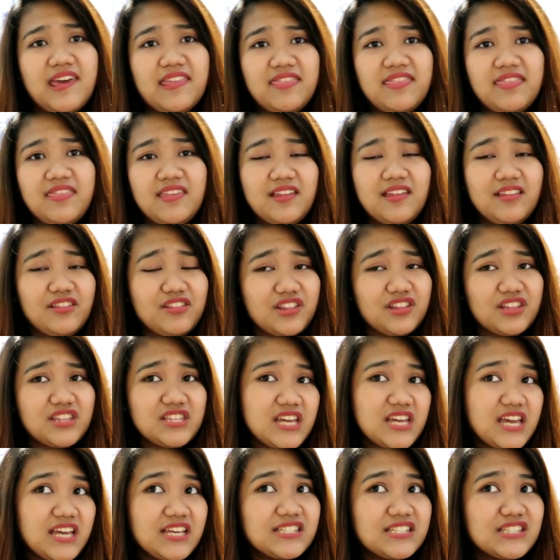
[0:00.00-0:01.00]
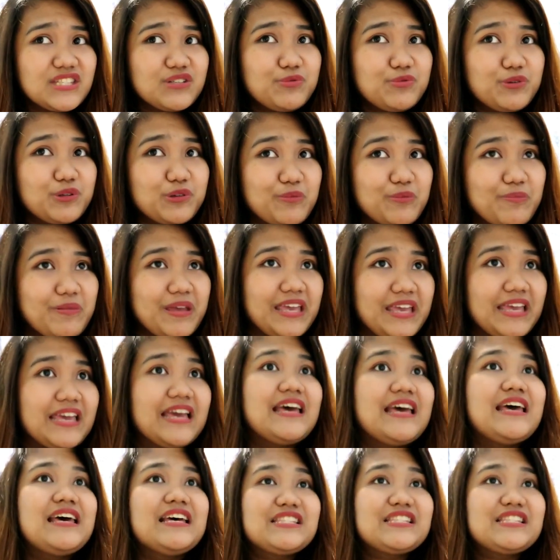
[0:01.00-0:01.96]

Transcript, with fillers: and then the taste will be